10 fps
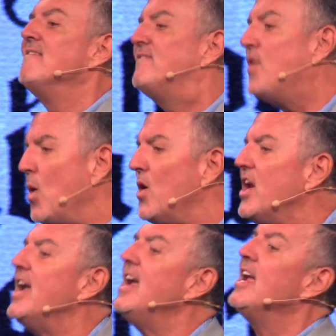
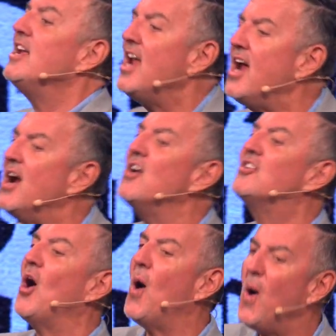40 years
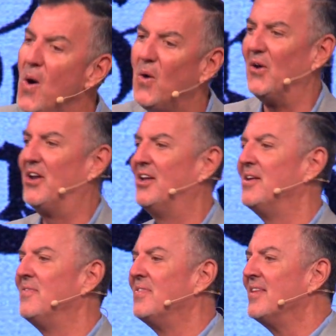old.
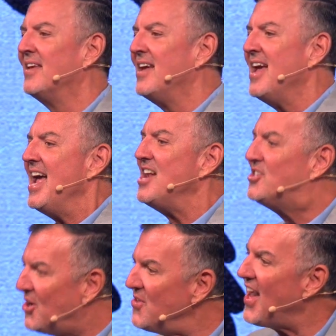In
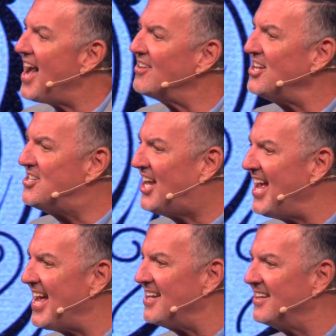
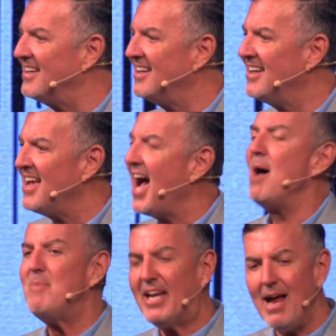2010, I
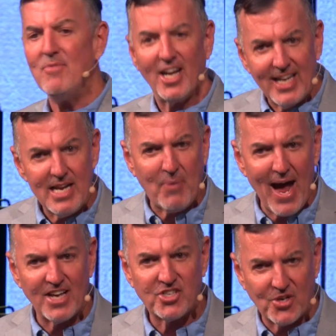became the lead
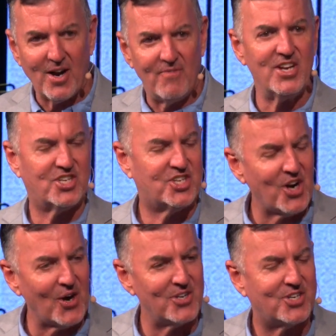pastor of this
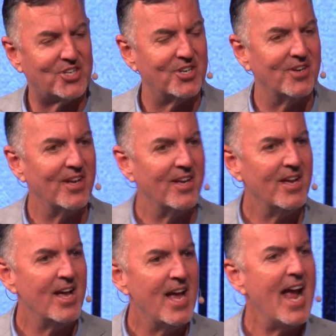church.
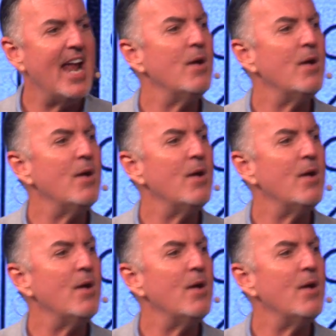And he